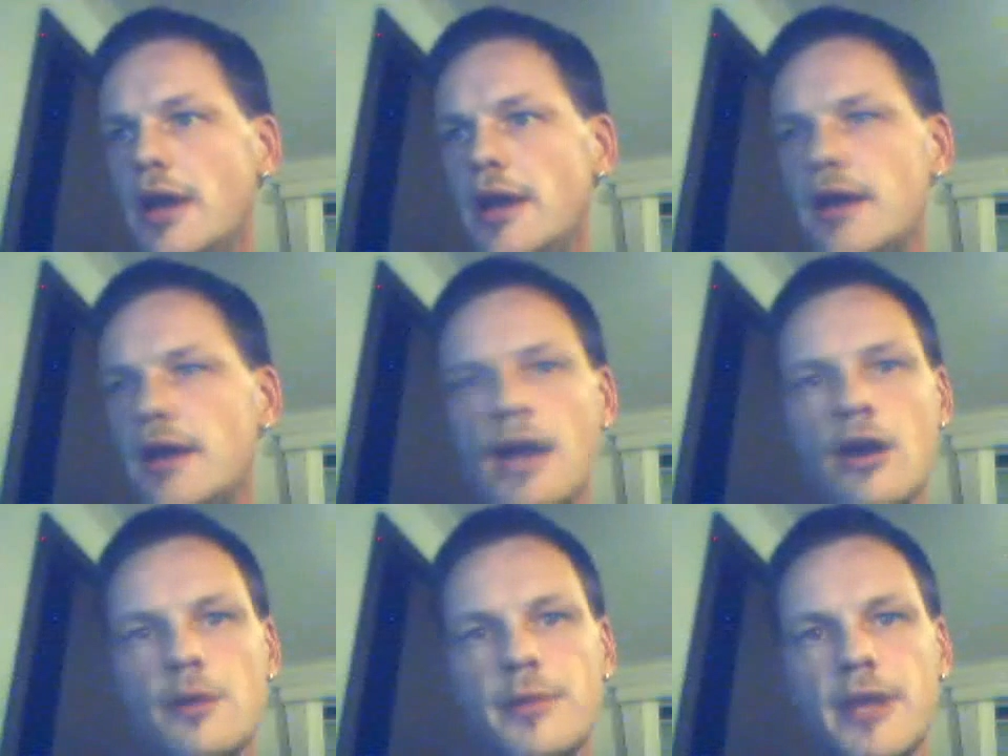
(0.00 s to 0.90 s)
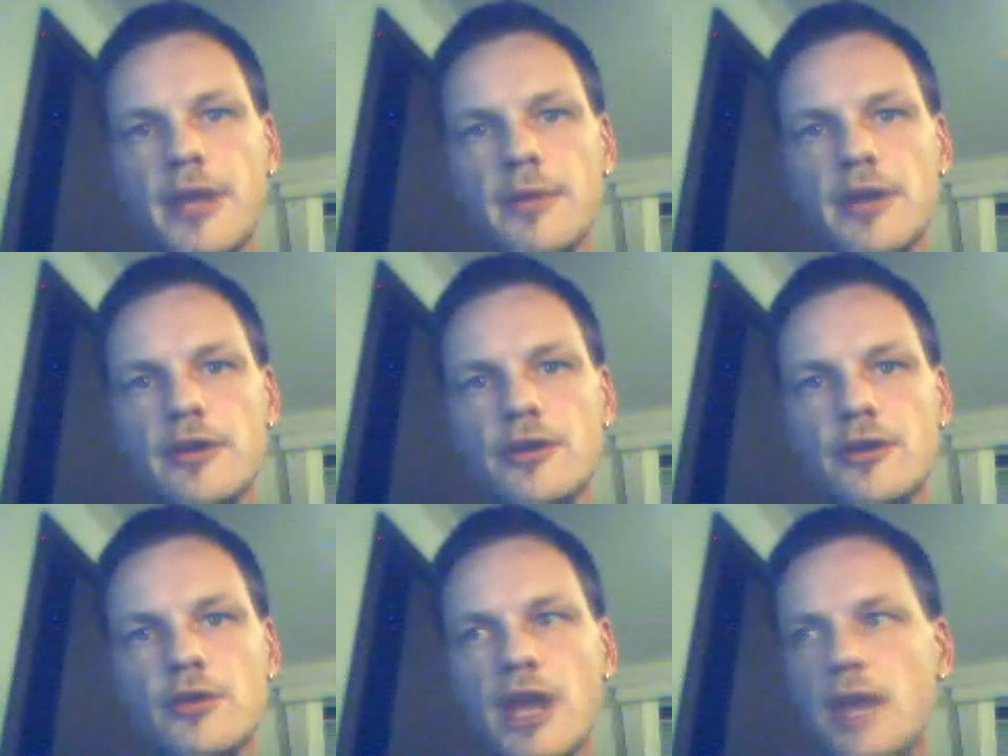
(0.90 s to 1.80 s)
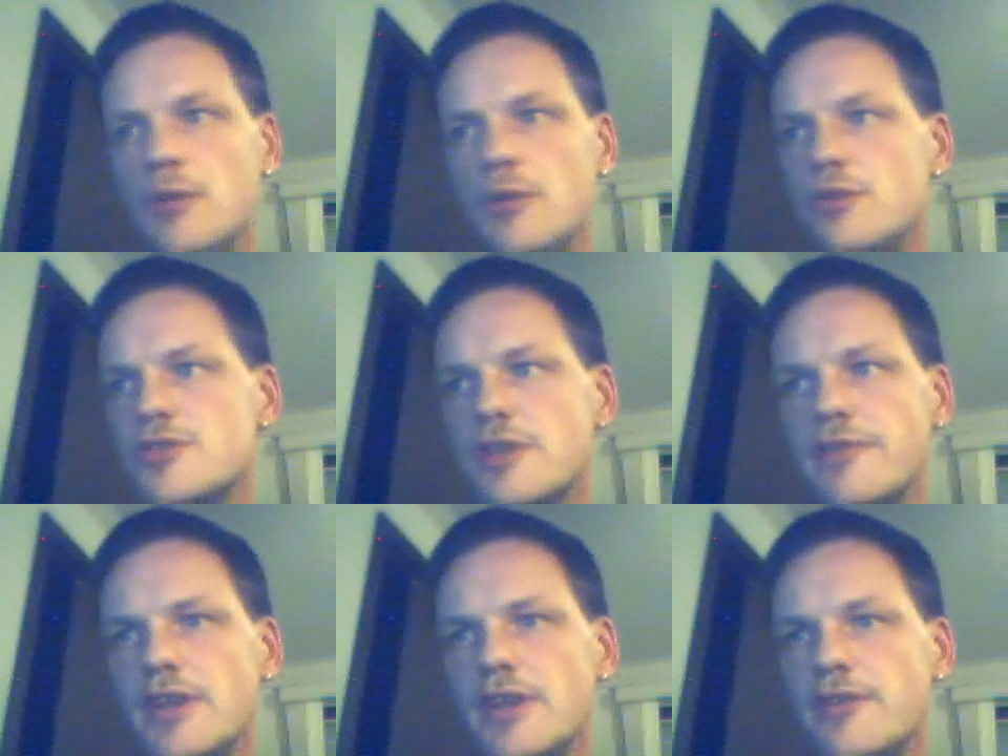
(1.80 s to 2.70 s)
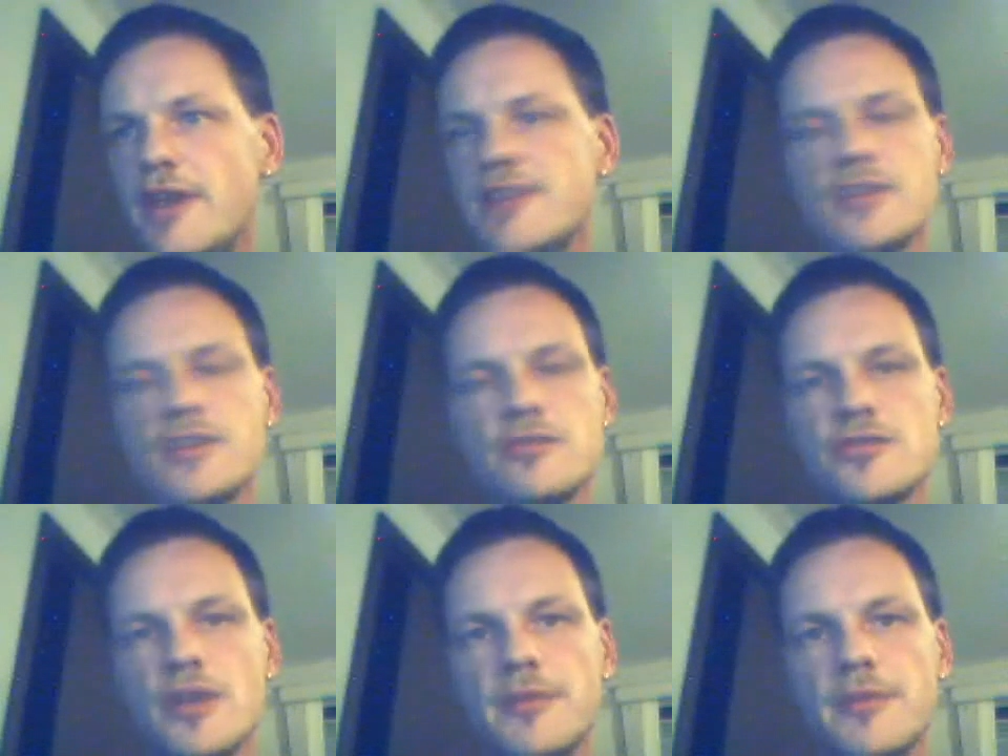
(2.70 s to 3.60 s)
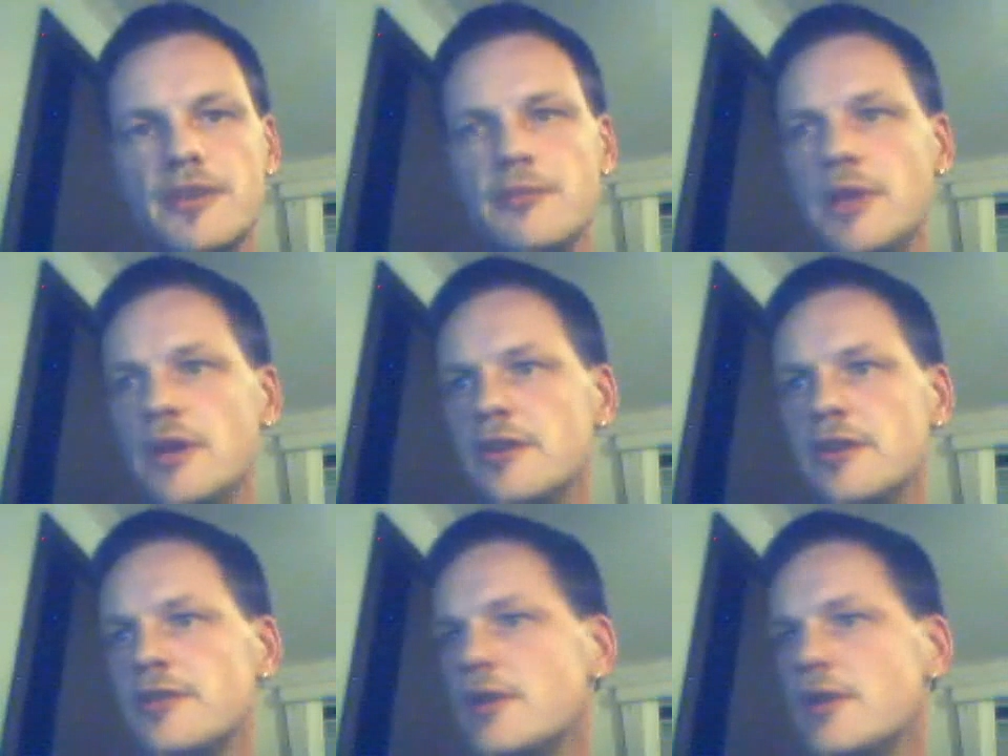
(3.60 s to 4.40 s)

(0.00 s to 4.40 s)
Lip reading: and I hope people in UK will do something drastic to stop these minions,